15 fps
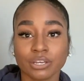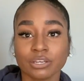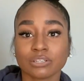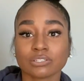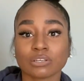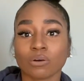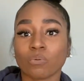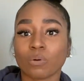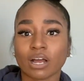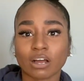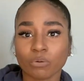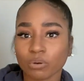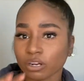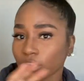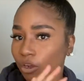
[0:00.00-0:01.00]
So while
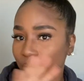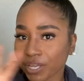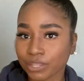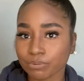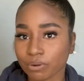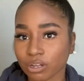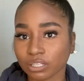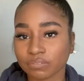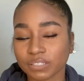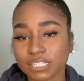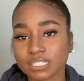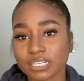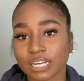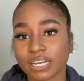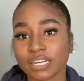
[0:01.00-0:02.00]
we're going through all of this,
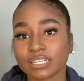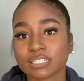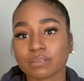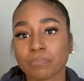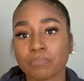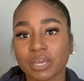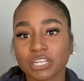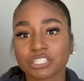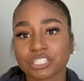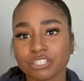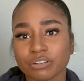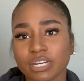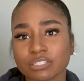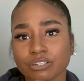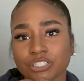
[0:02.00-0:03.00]
guys, make sure you
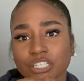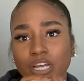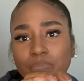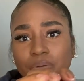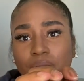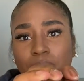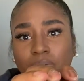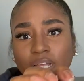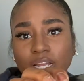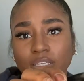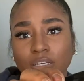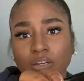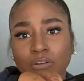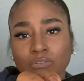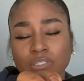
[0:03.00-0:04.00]
guys are shopping Black
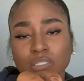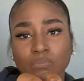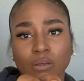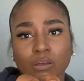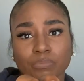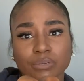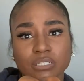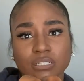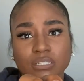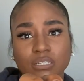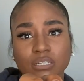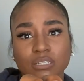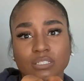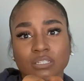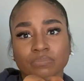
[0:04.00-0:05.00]
owned small
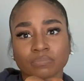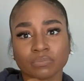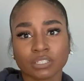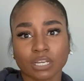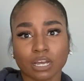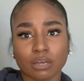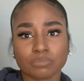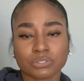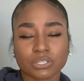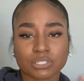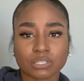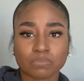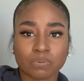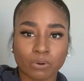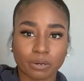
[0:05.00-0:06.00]
businesses to
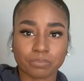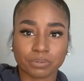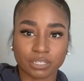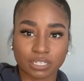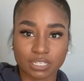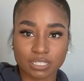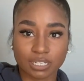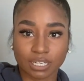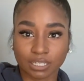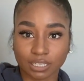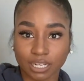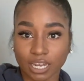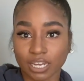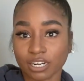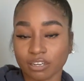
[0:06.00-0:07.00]
support, because a
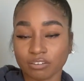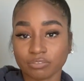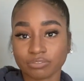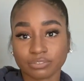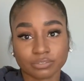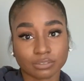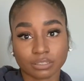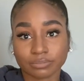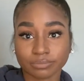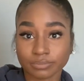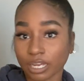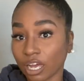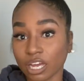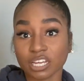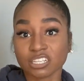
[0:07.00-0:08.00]
lot of
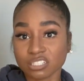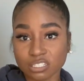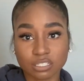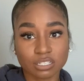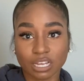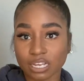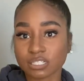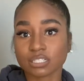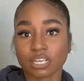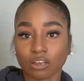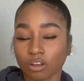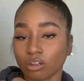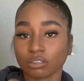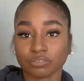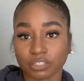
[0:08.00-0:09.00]
us, I say
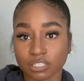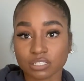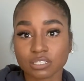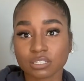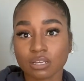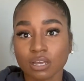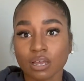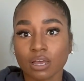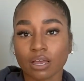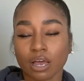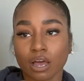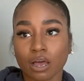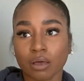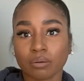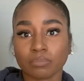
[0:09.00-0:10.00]
all of us,
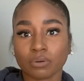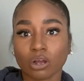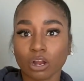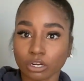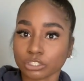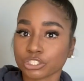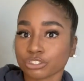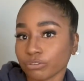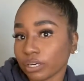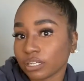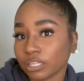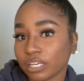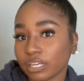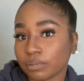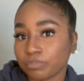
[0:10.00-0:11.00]
are
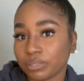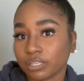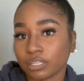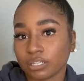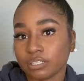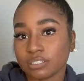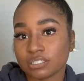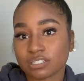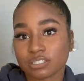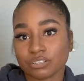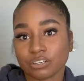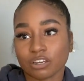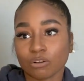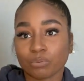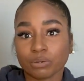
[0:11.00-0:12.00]
struggling because, you
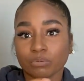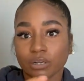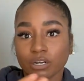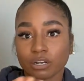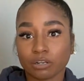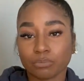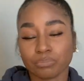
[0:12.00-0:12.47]
know, we run our own